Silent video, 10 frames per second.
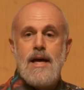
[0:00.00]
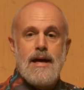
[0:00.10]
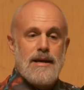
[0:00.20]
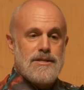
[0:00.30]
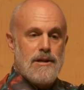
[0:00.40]

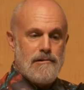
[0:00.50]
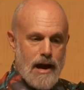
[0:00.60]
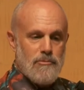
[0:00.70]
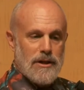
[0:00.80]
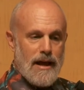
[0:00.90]
And I said, All
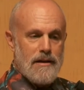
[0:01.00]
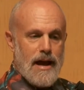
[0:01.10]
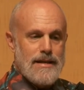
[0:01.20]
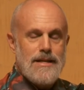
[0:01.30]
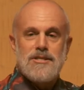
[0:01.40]
right, well, I,
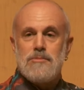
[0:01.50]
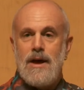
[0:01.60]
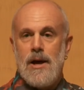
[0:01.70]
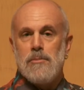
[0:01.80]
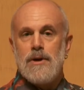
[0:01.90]
I need some
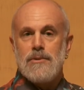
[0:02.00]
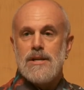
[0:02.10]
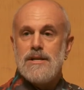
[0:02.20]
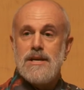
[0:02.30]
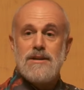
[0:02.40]
help. I'm
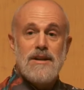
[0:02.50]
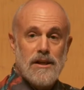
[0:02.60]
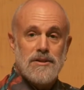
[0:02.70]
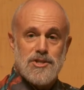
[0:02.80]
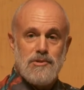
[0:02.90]
going to need an
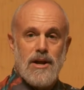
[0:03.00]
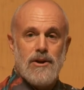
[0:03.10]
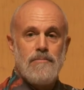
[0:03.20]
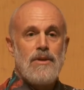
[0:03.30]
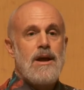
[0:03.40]
illustrator.